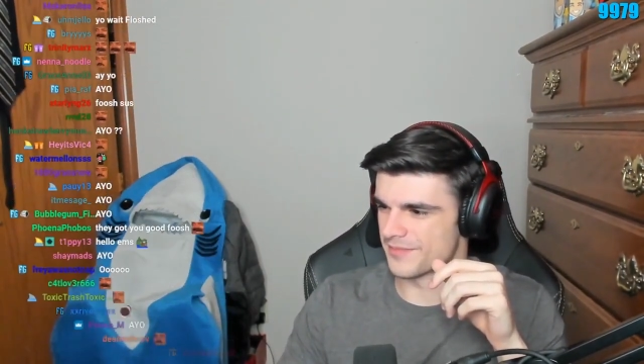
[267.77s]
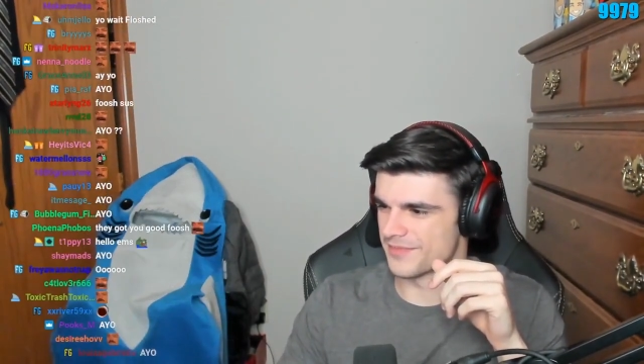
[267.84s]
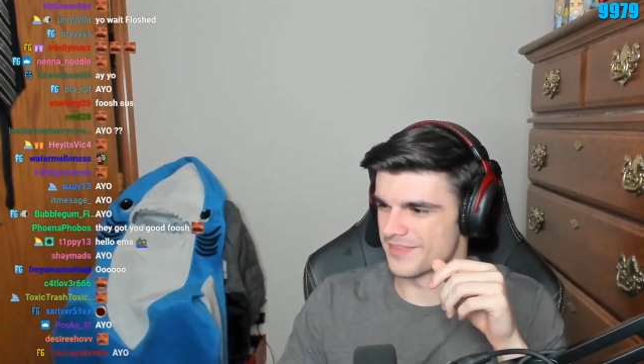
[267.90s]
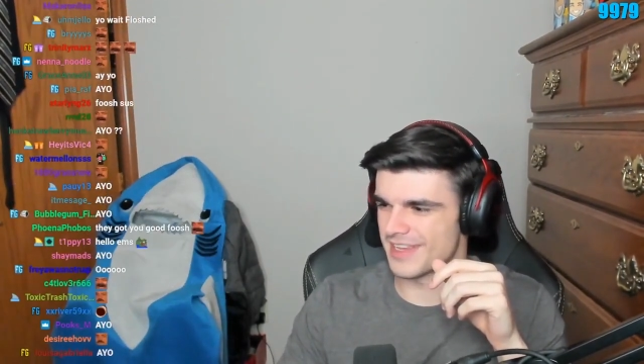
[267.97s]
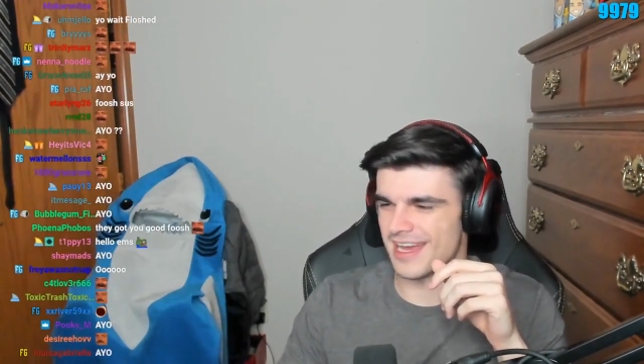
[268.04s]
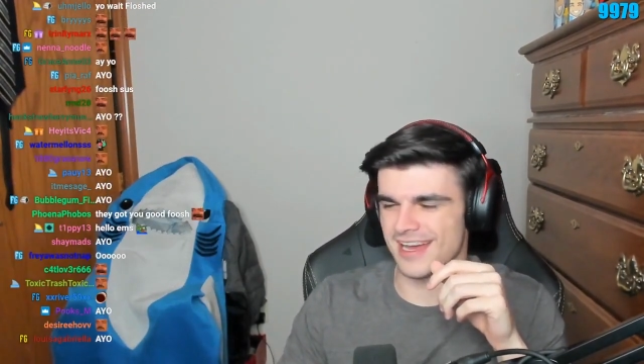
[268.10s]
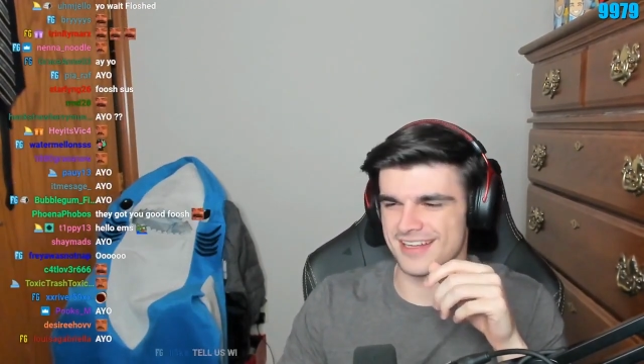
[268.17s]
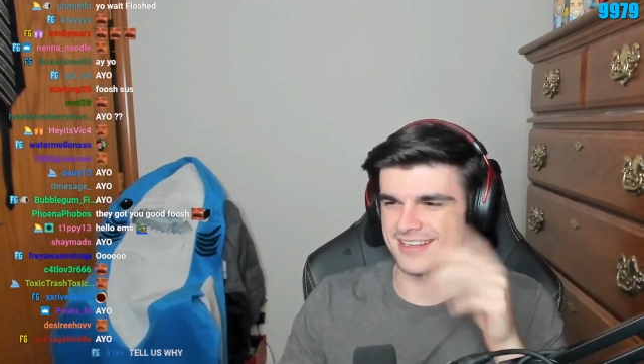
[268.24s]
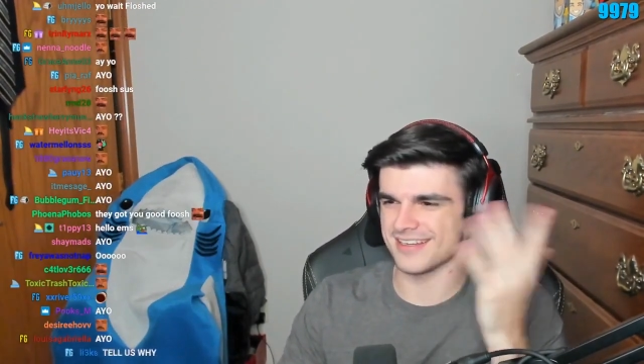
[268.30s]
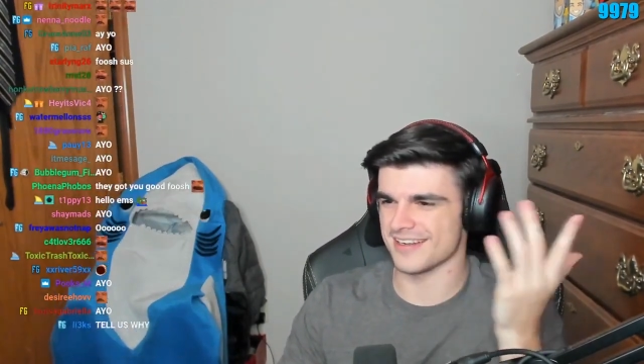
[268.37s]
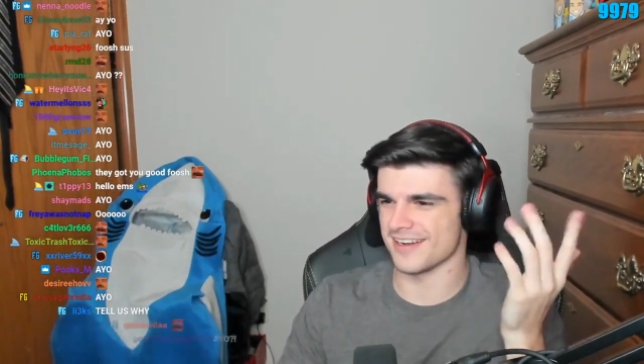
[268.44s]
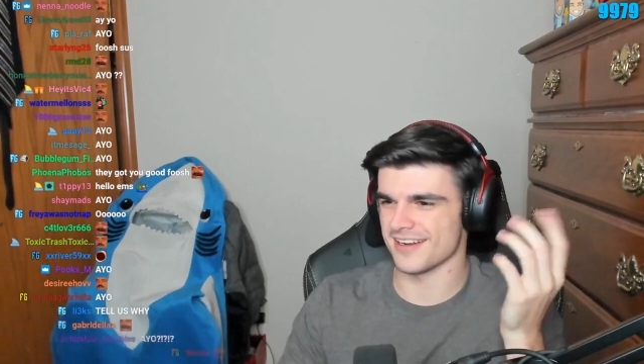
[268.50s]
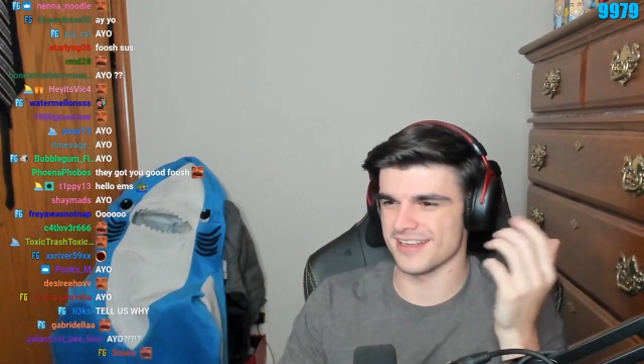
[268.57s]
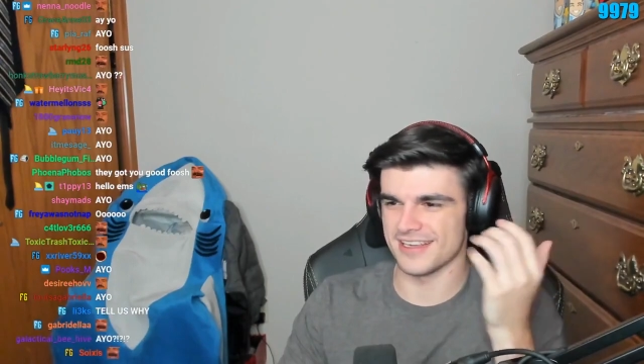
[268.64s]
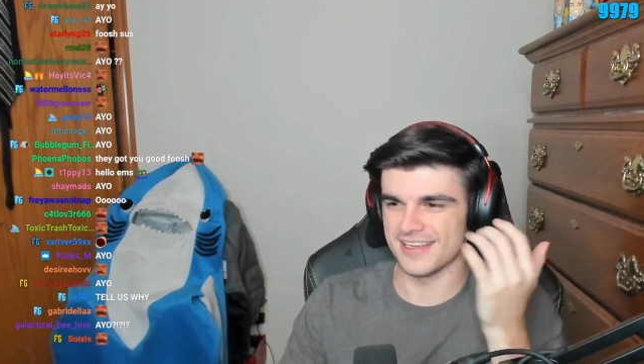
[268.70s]
Yeah, sure.
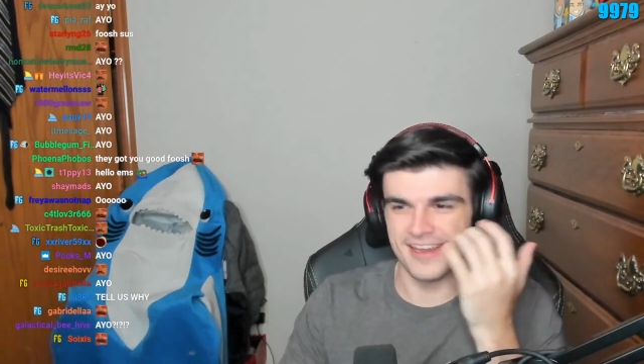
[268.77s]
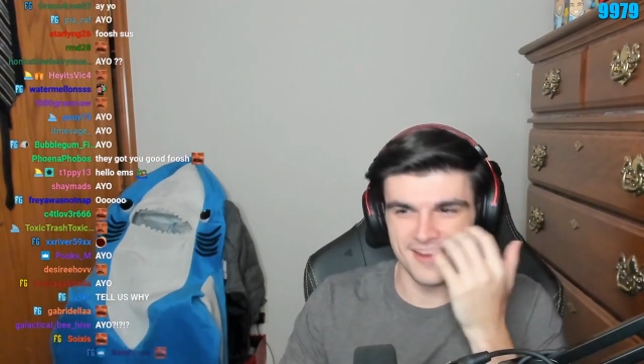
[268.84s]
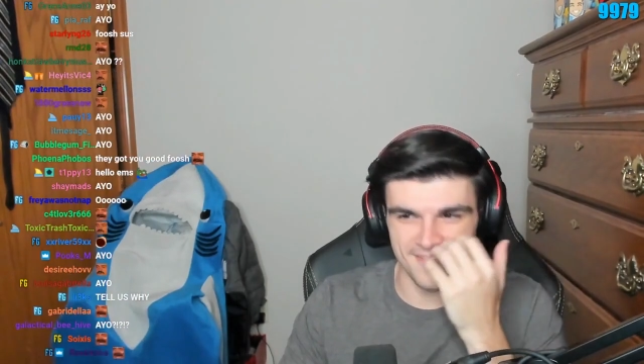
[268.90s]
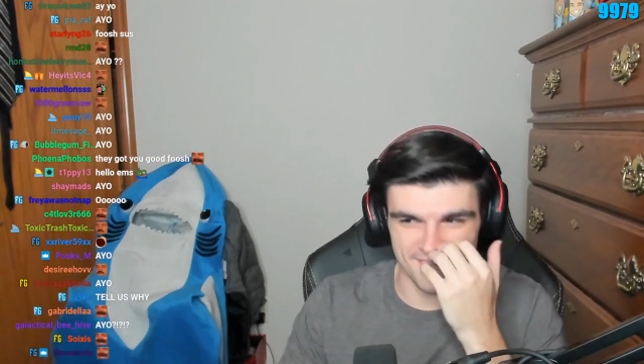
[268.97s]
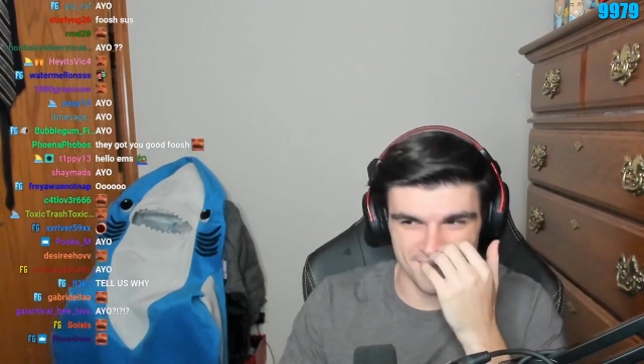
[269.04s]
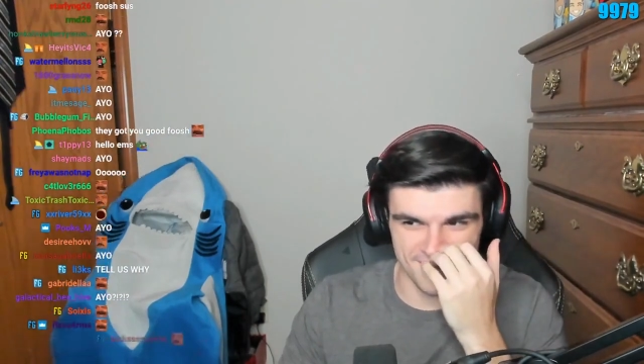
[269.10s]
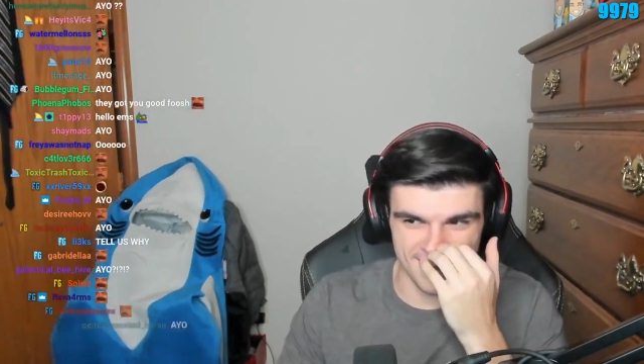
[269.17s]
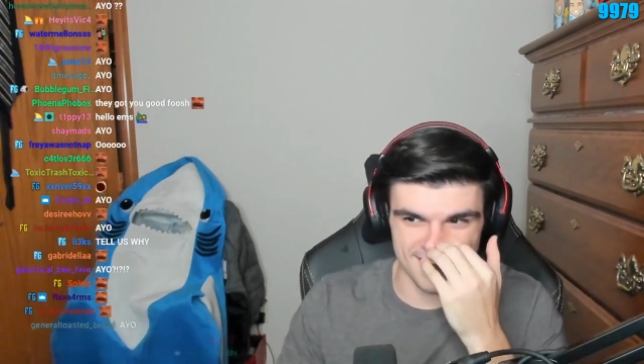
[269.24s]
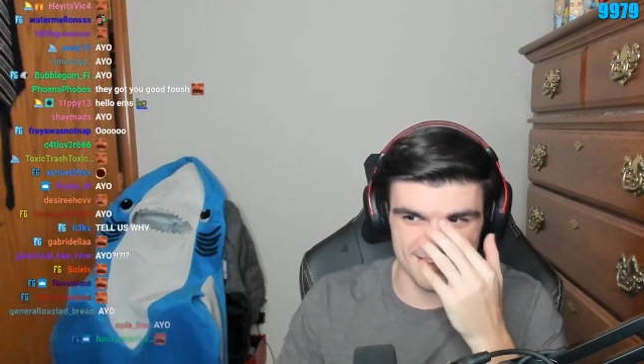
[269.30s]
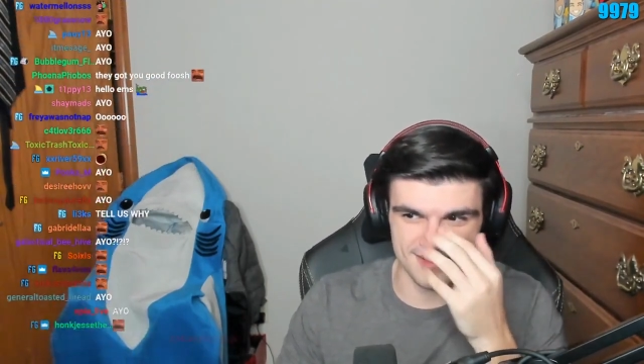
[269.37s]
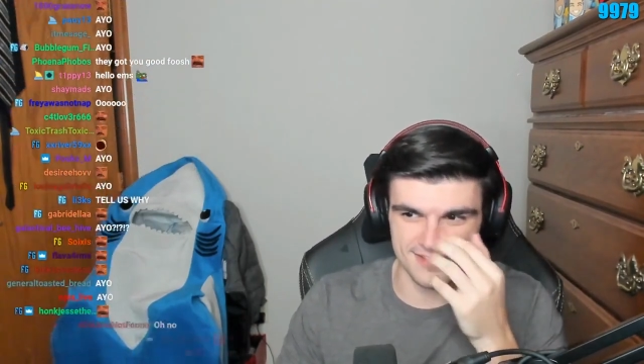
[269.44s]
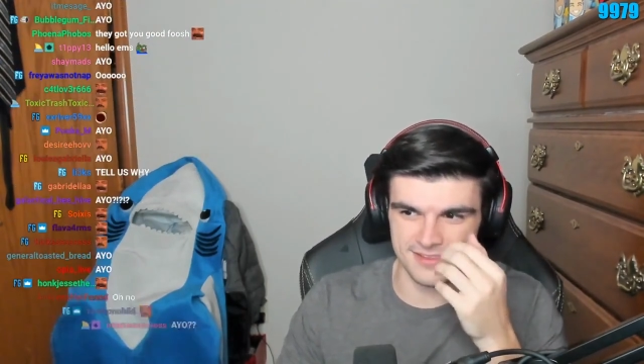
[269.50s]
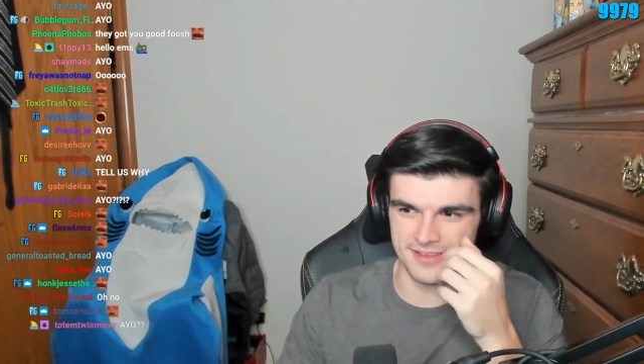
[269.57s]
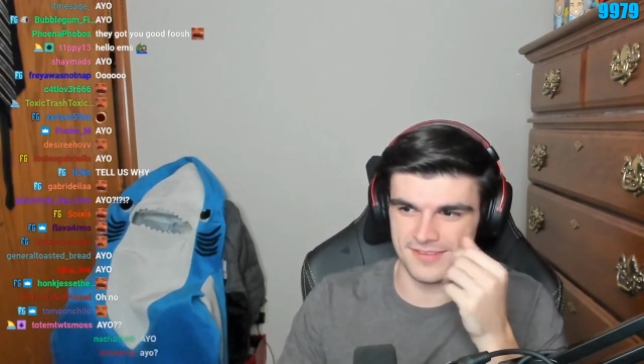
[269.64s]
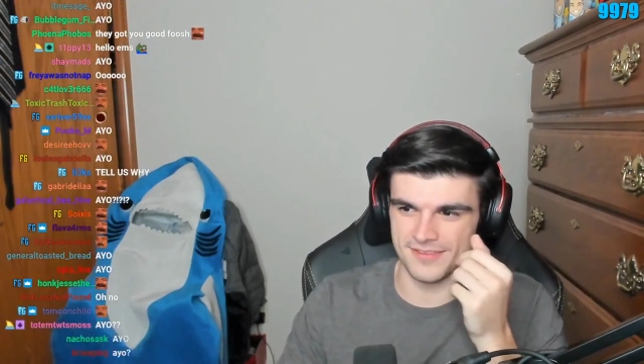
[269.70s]
You know what?
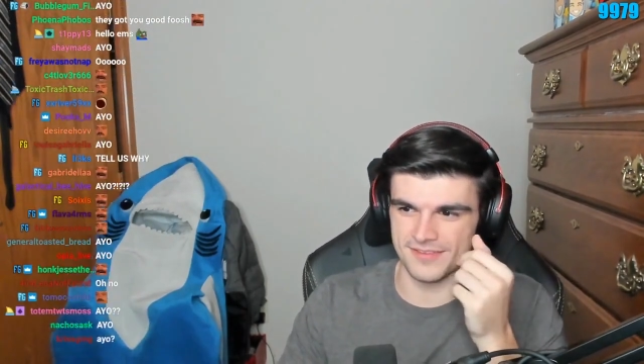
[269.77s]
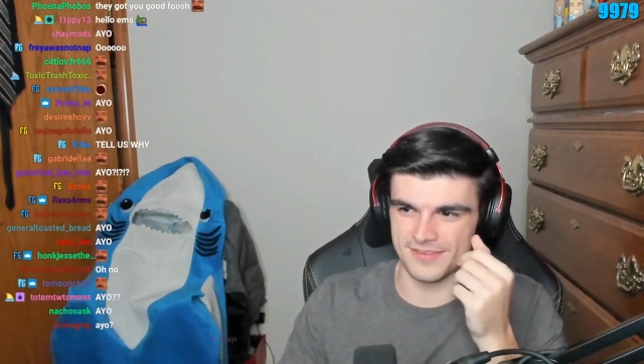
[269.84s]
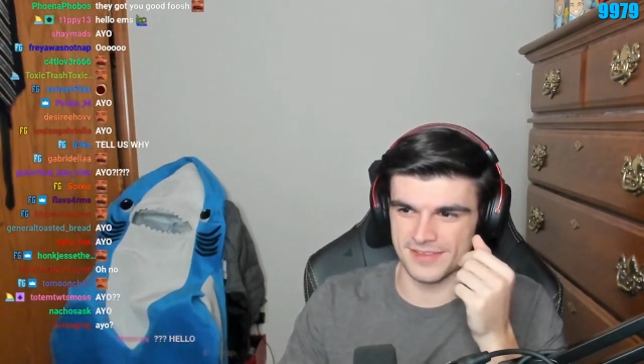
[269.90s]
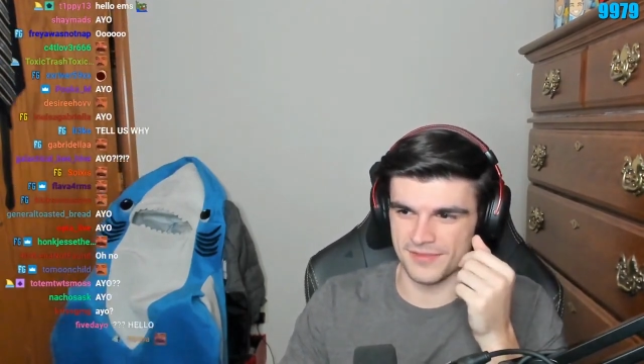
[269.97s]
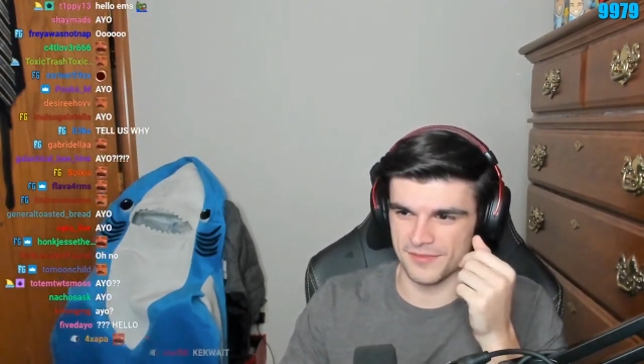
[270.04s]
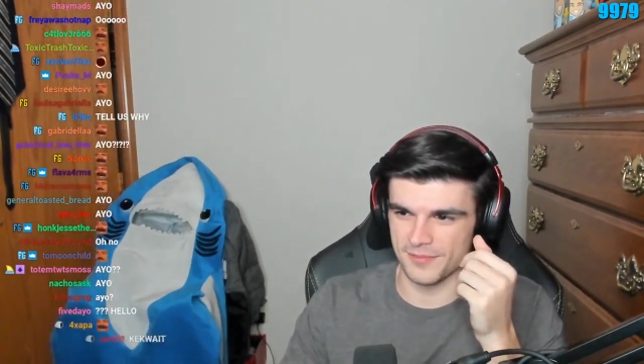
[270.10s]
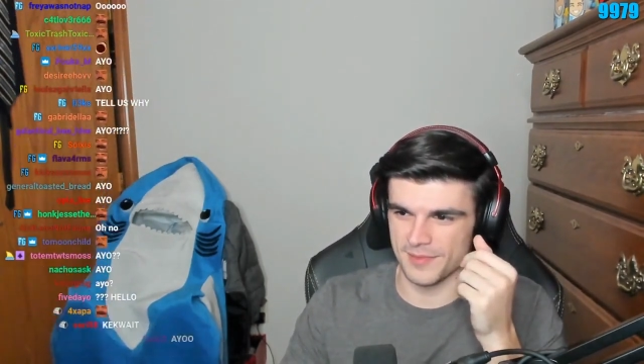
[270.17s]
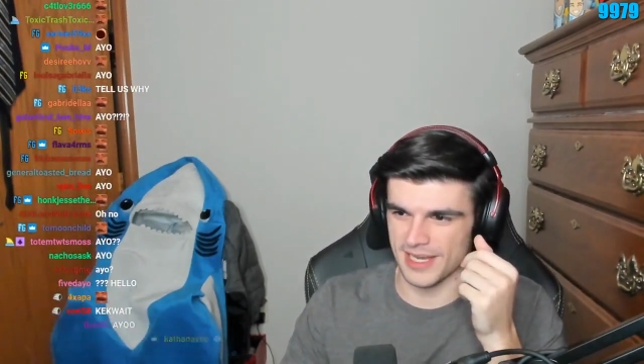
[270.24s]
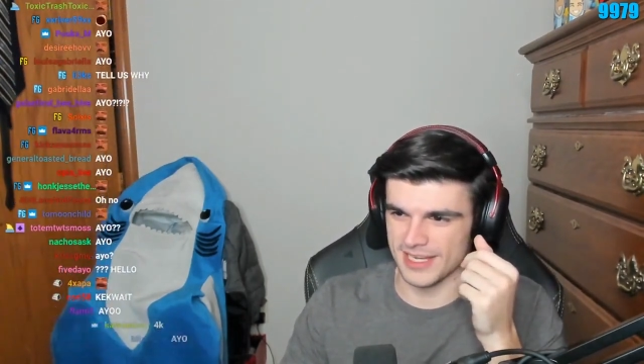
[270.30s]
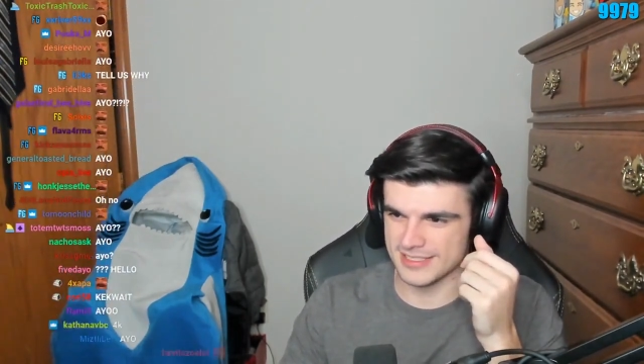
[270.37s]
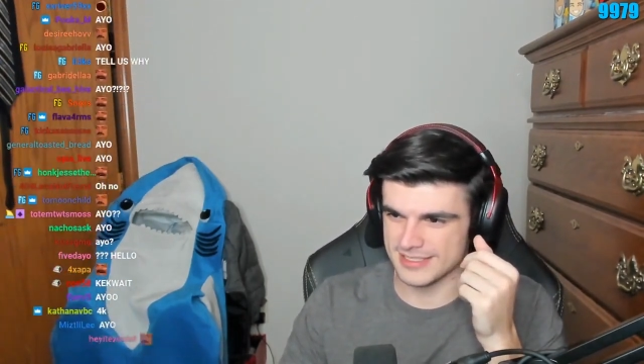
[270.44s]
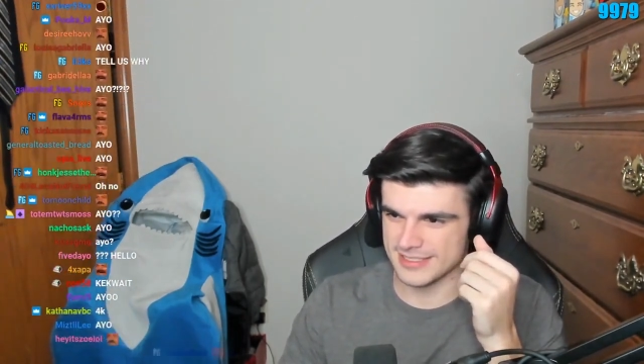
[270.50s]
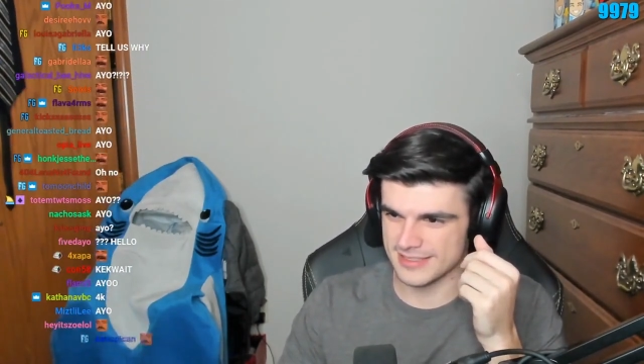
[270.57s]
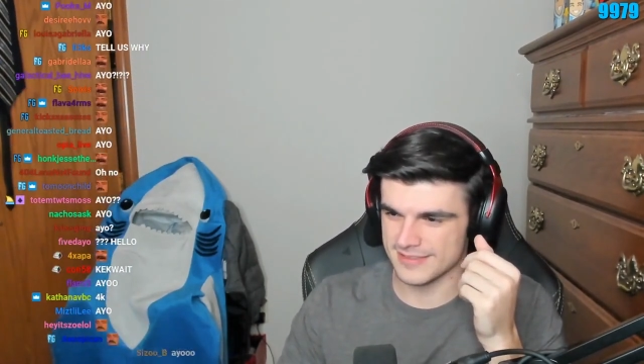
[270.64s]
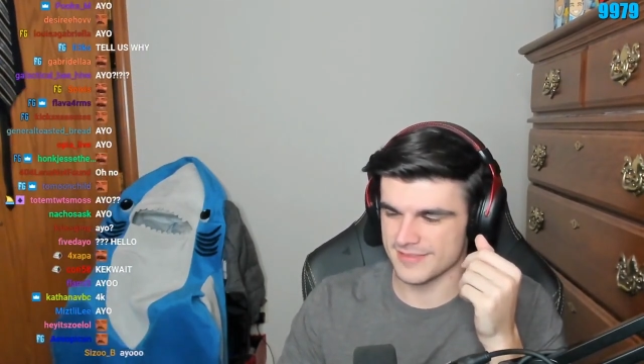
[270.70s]
Live Moss.